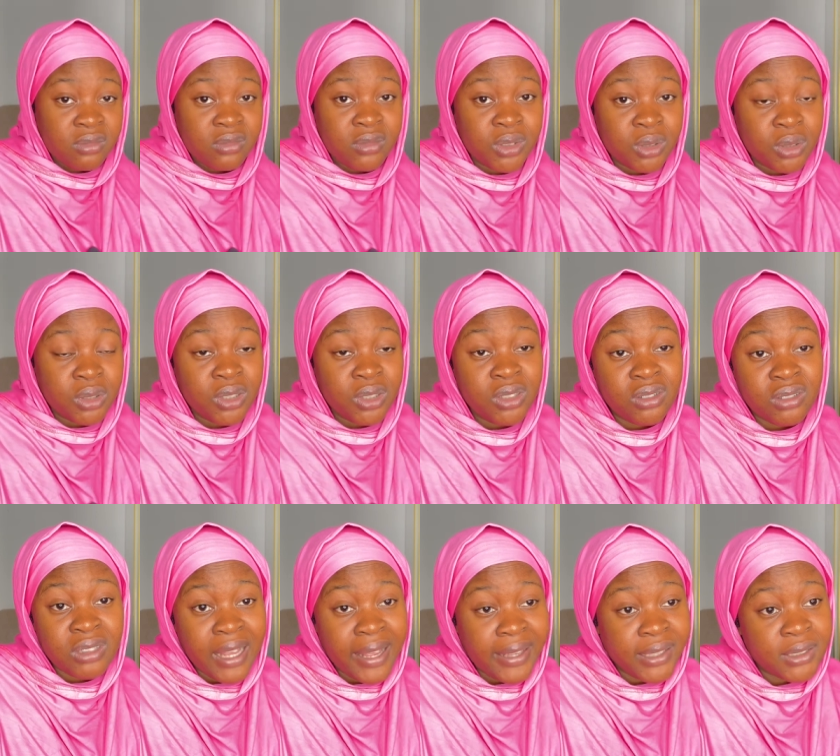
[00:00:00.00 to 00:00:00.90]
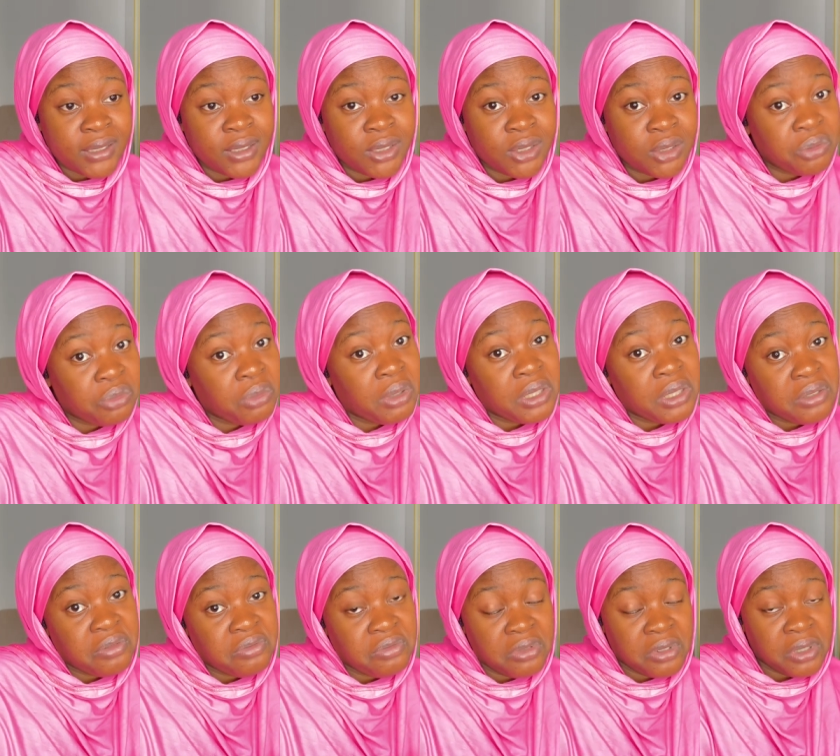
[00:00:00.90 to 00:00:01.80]
so see you guys when the
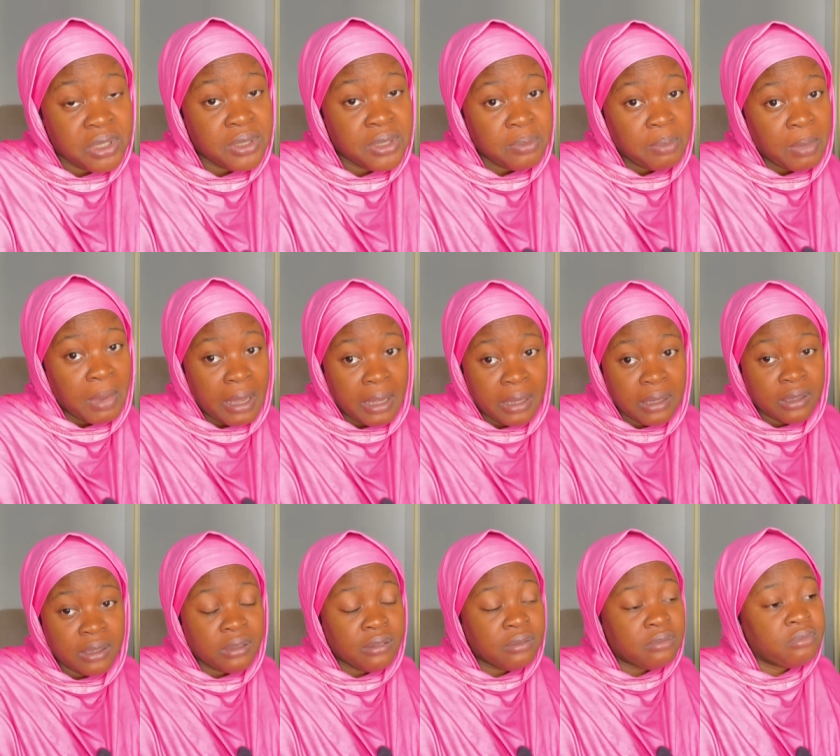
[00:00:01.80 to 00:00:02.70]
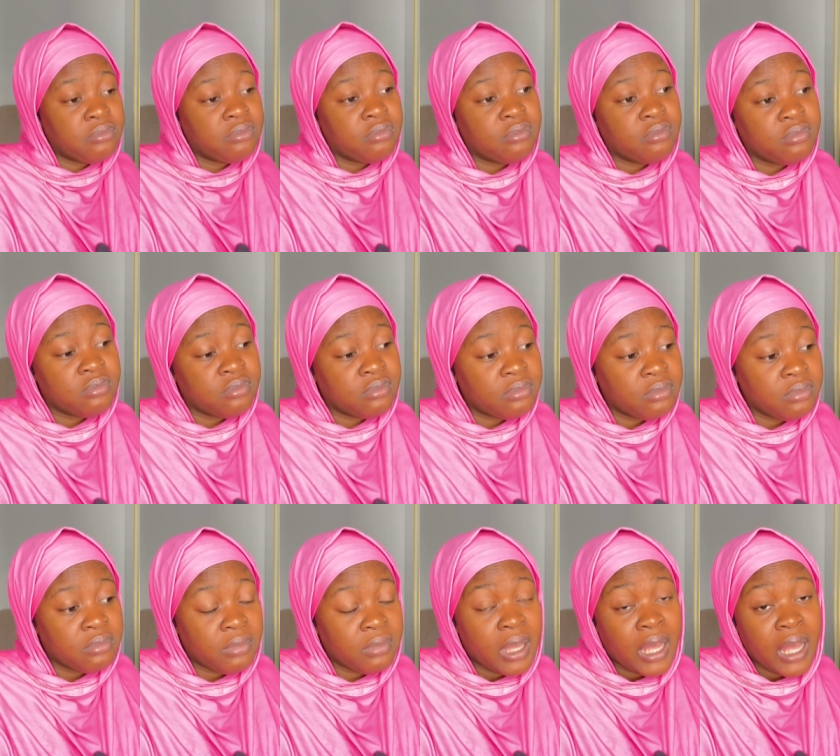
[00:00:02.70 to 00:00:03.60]
phone is back
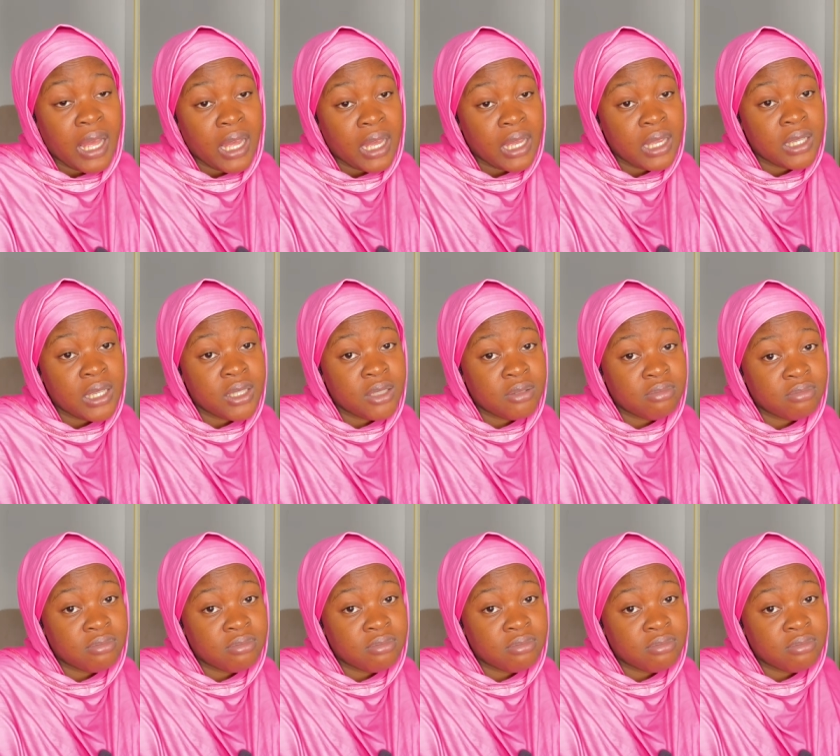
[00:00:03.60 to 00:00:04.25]
bye